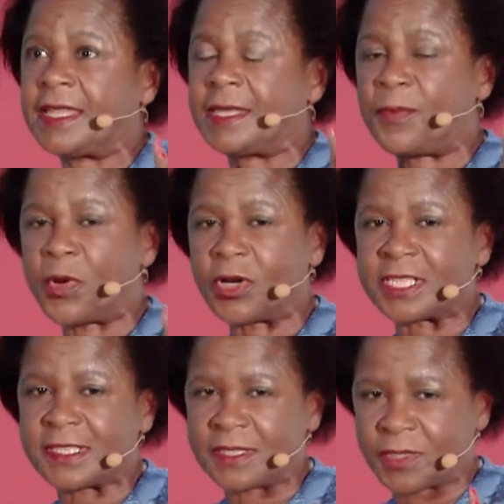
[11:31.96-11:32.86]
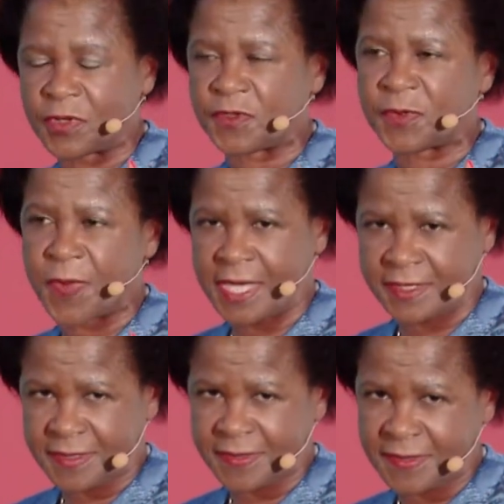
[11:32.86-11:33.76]
the politics of
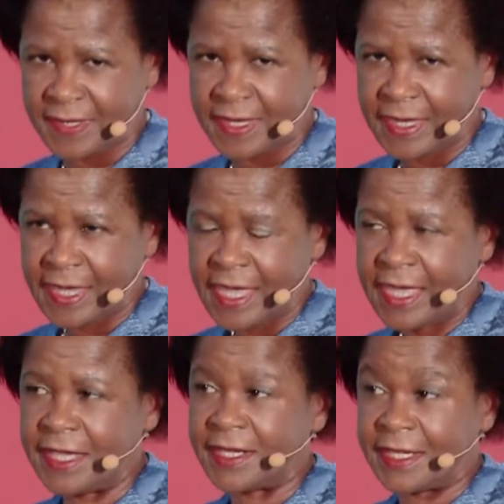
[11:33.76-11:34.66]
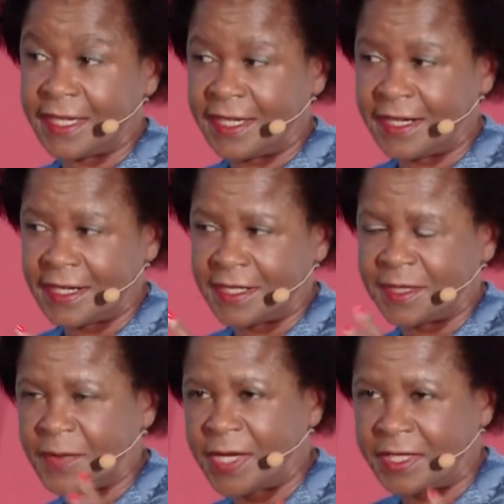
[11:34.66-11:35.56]
space. And again,
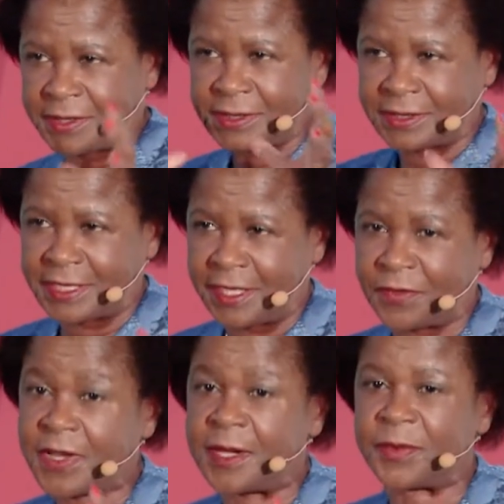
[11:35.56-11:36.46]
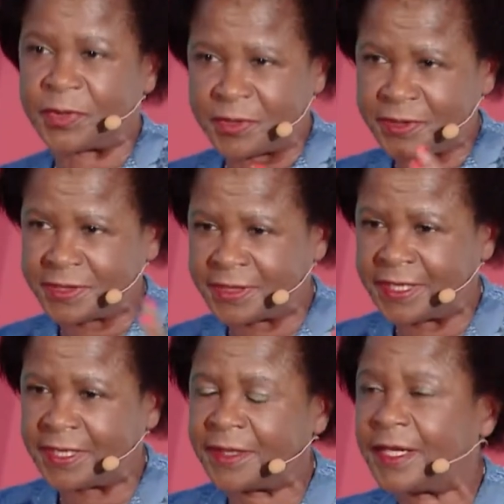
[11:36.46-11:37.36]
another man, Dave Hamburg,
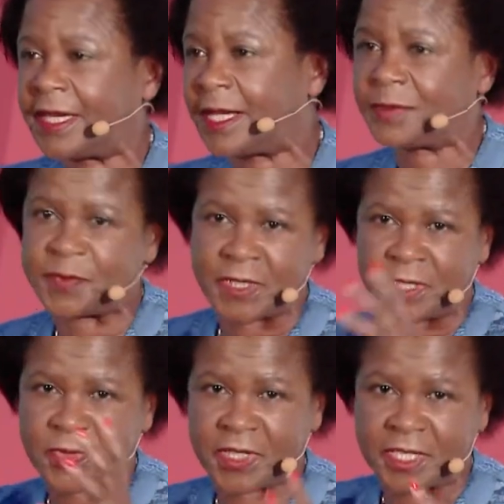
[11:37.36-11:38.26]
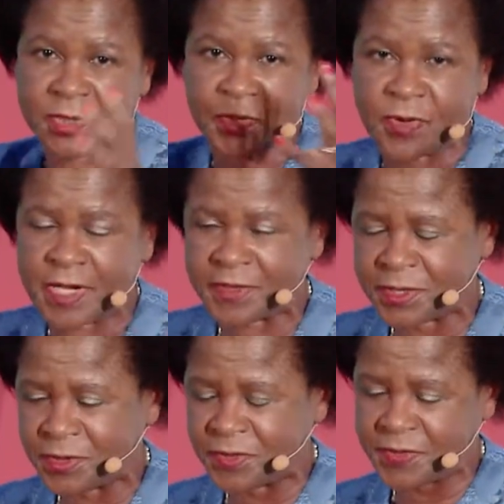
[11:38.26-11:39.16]
helped me to get to
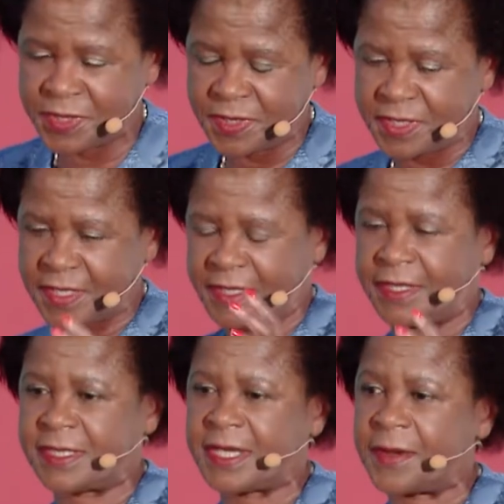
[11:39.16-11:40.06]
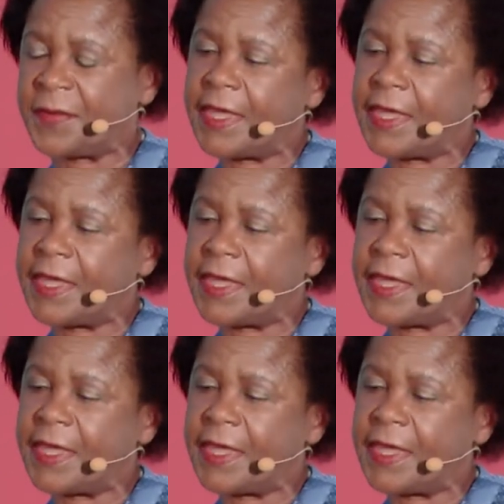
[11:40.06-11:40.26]
Harvard University at that time.